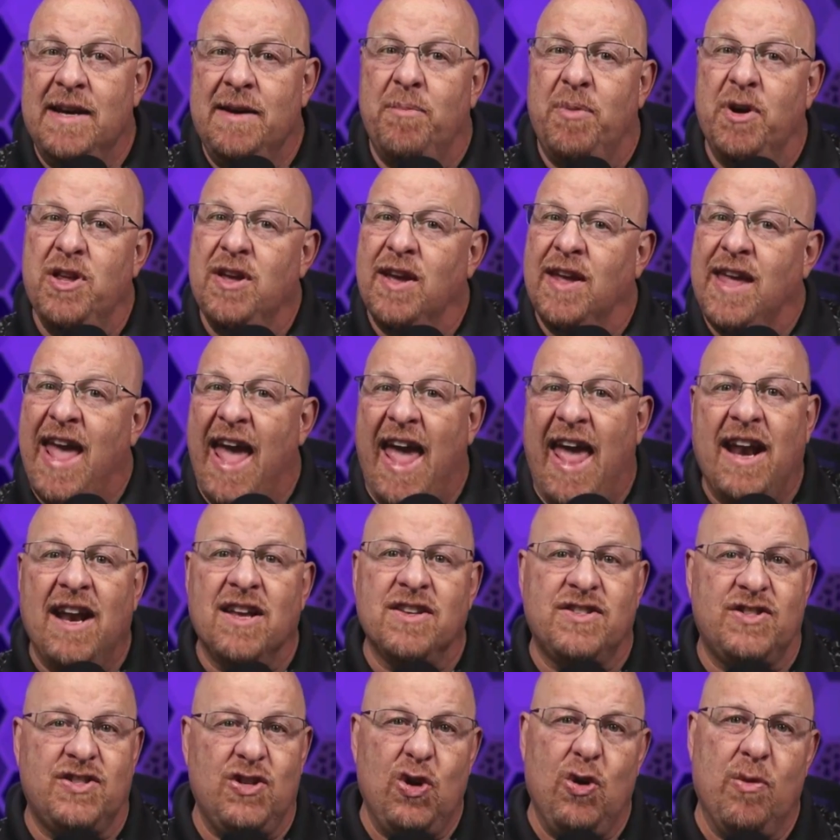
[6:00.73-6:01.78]
But you can't
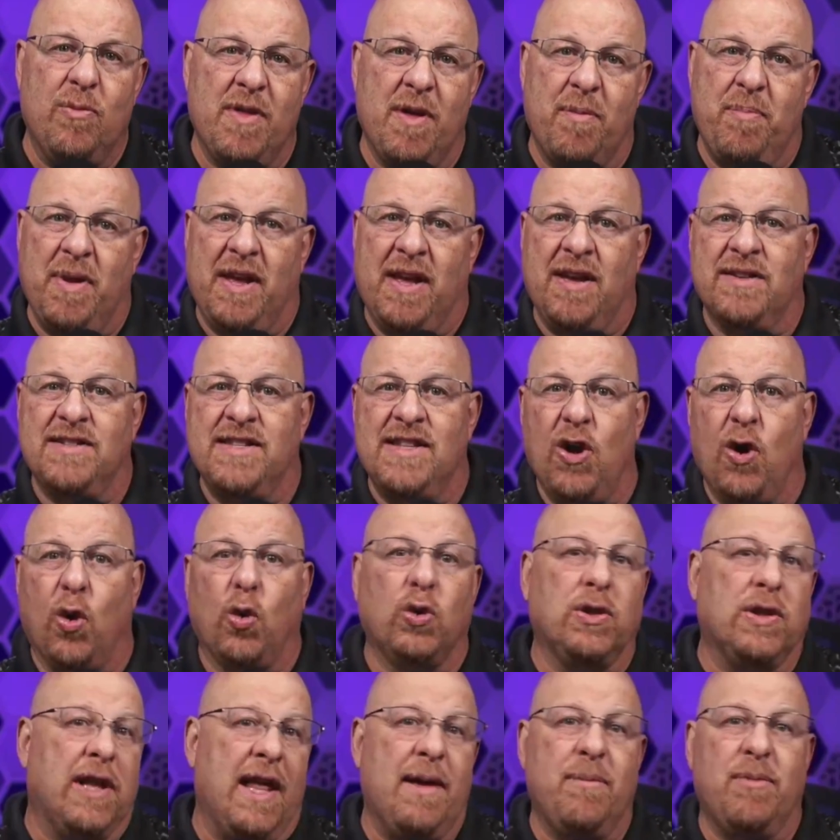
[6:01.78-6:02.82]
assume that because the
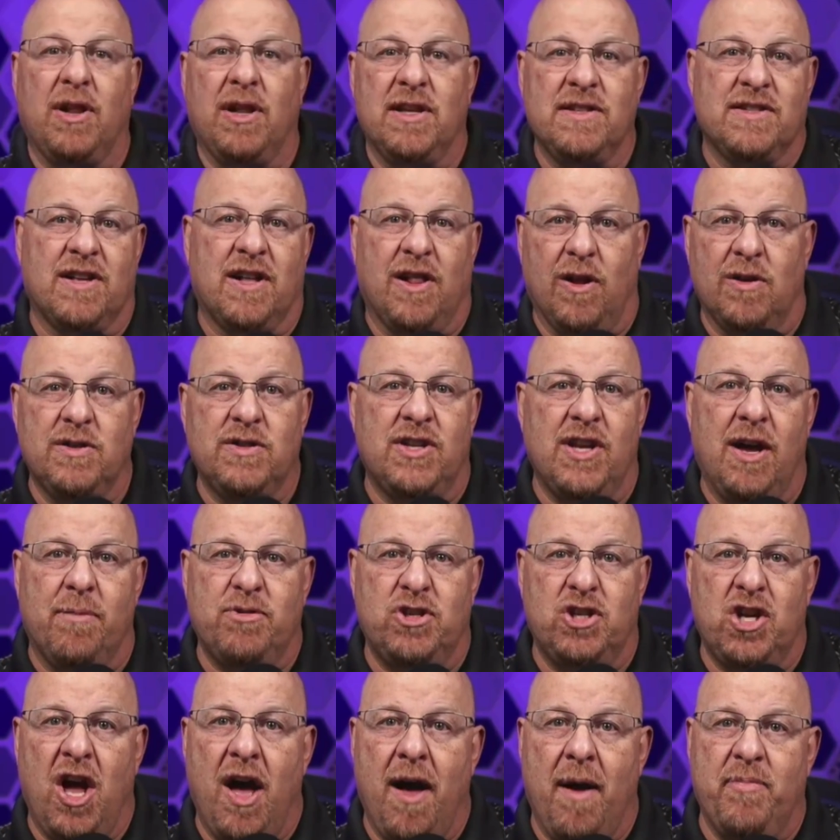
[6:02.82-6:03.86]
old label has closed up
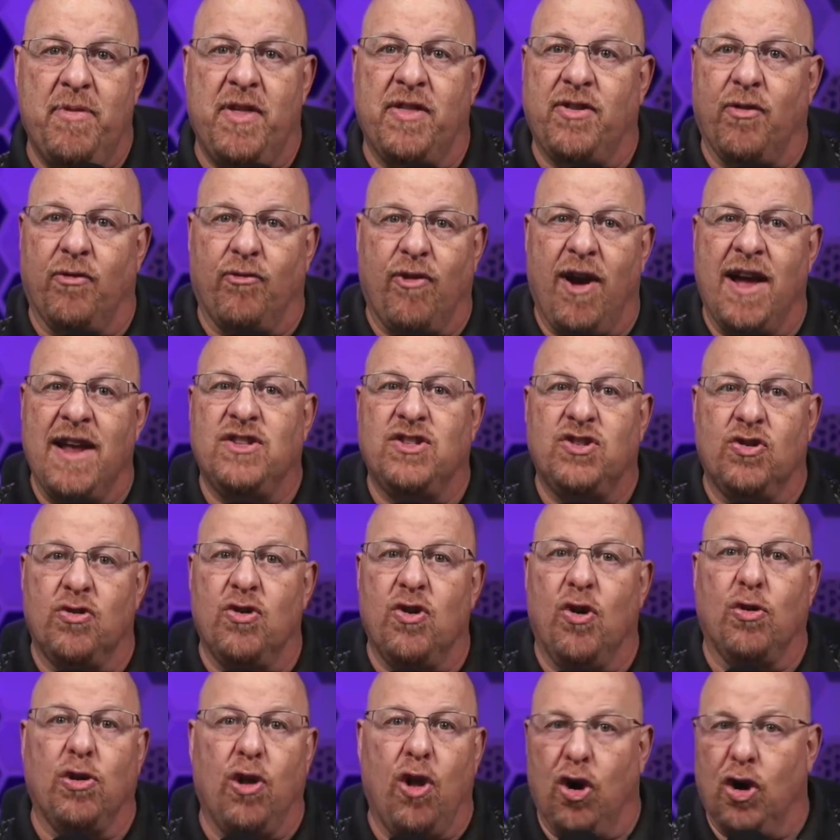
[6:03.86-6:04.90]
shop that the rights are
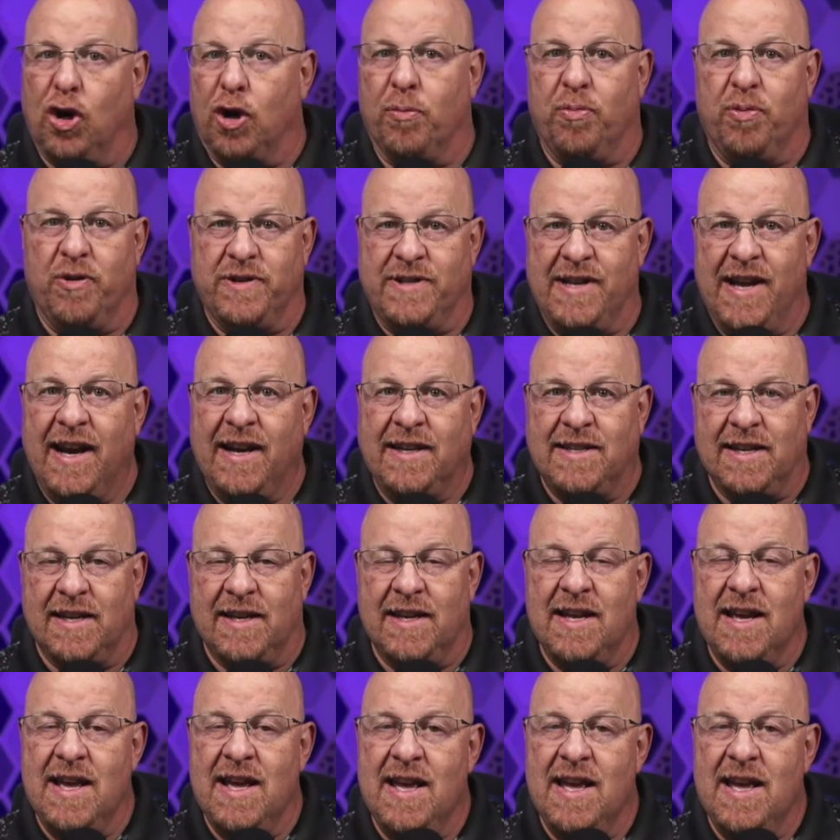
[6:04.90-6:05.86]
no longer protected,